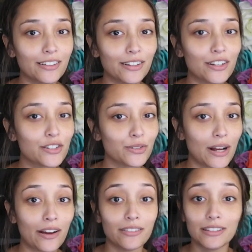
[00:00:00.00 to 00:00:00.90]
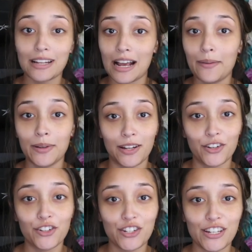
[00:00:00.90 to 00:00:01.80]
you know, I just don't have the time and
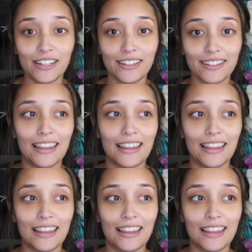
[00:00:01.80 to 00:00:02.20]
energy